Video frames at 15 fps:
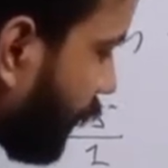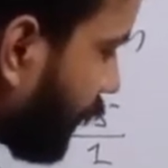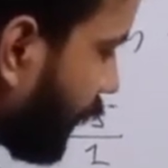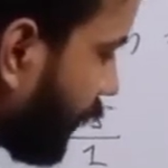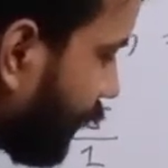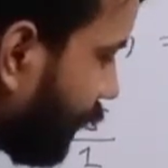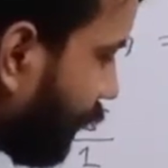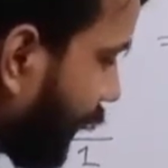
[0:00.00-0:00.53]

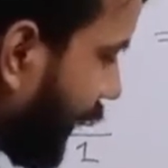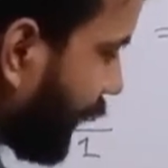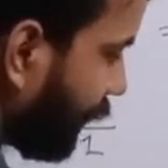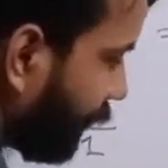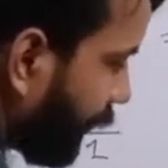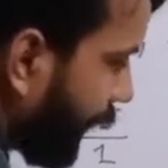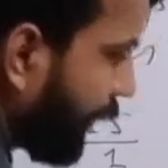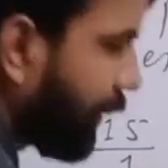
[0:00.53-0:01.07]

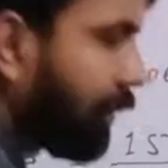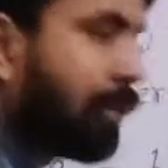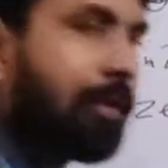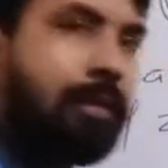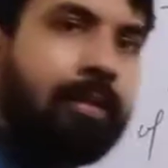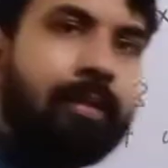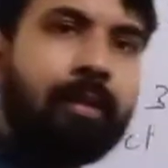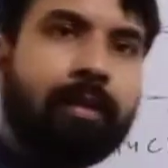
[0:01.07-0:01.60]
verified.
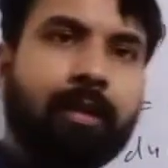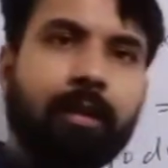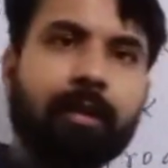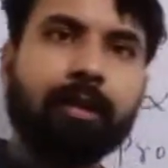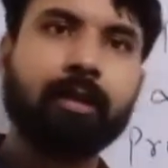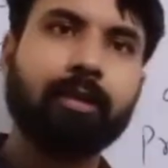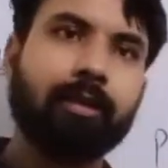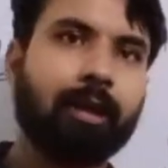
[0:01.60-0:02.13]

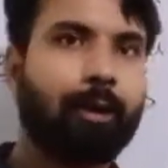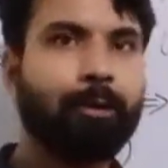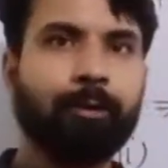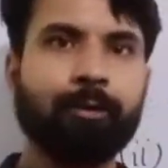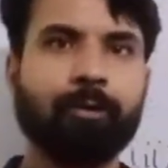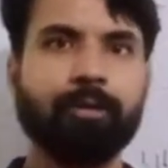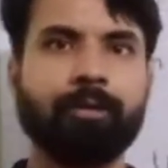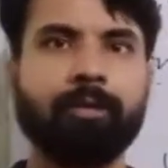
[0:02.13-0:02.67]
Now
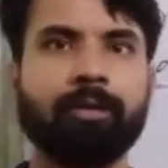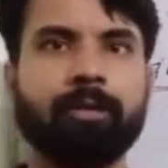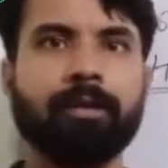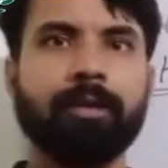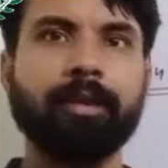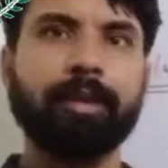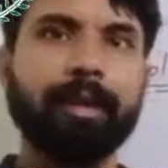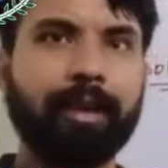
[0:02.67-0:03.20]

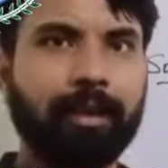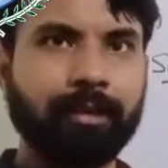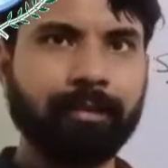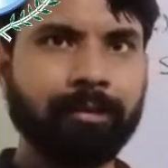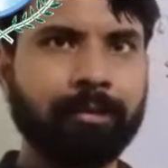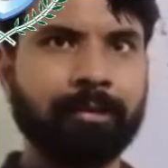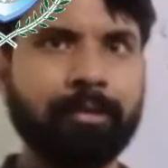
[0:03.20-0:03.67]
clear?